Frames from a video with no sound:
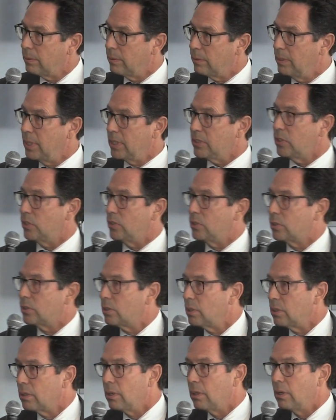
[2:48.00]
This
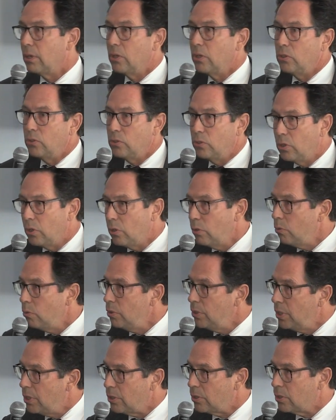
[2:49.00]
is 2
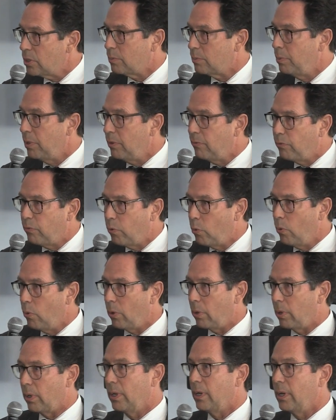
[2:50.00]
years
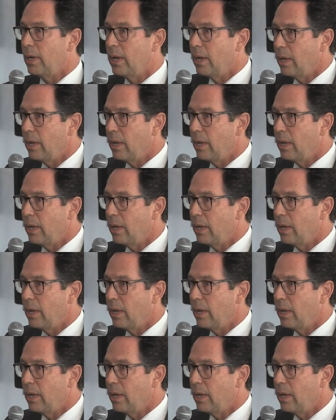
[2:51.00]
before